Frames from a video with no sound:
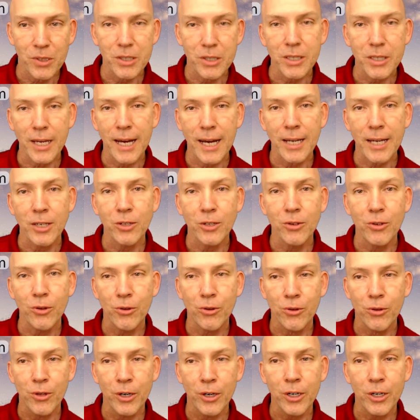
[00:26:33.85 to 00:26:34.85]
it's at
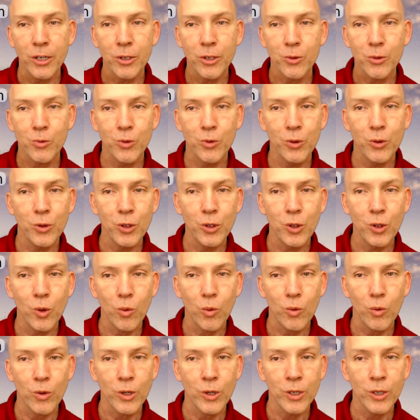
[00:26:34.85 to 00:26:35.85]

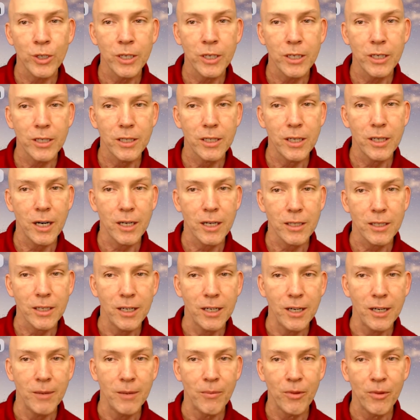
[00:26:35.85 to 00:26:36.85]

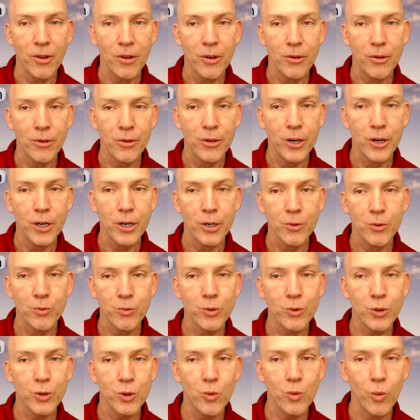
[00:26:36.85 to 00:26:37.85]
therootedword.com,
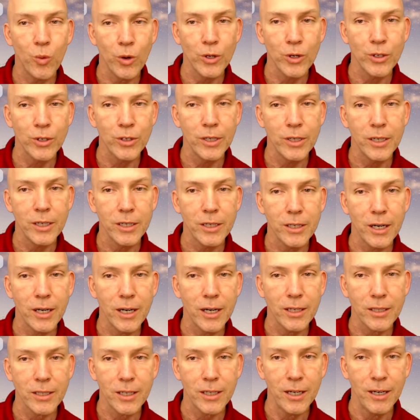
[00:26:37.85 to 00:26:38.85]

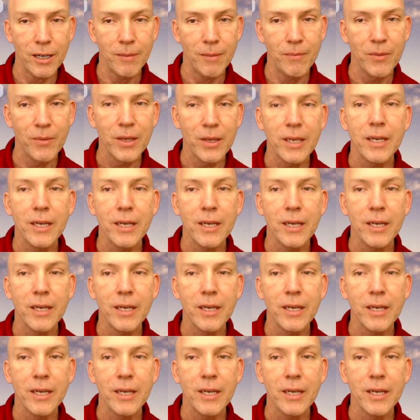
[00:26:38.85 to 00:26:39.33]
therootedword.com.